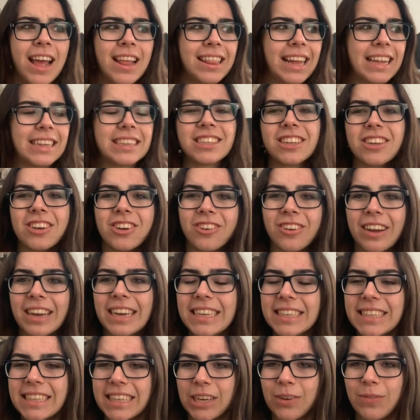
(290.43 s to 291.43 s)
That's
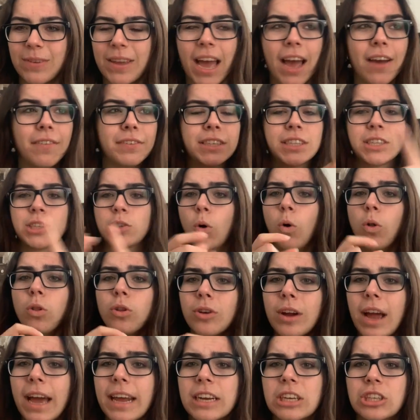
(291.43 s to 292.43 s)
crazy. We have
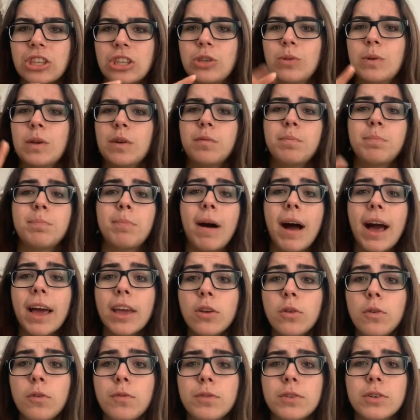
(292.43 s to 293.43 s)
solar energy, we have
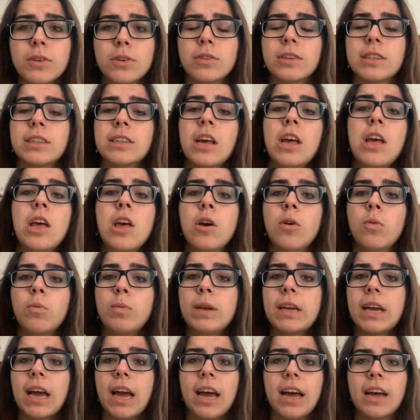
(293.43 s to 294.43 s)
biofuels,
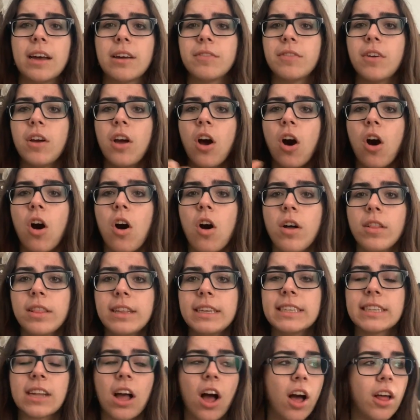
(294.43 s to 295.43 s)
we have all
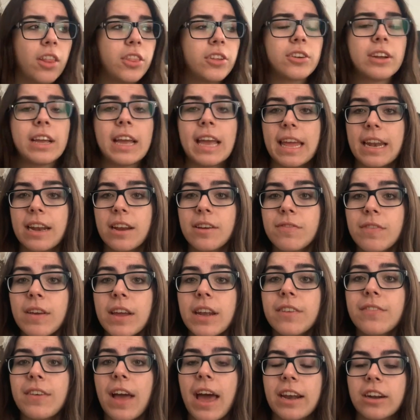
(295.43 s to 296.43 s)
these other
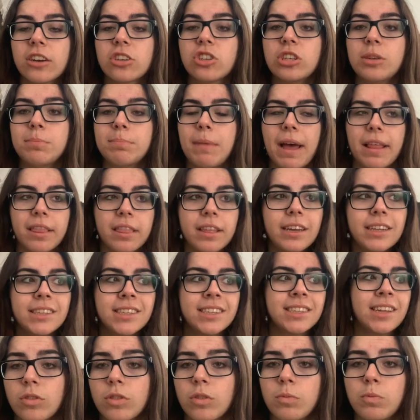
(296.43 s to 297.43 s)
innovative energy
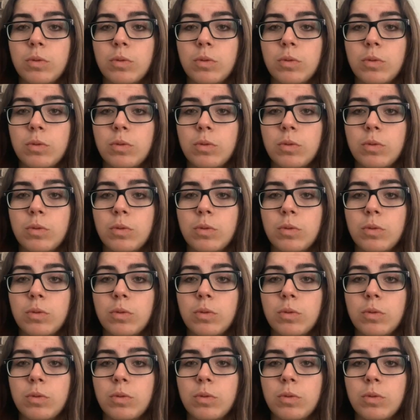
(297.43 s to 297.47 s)
methods.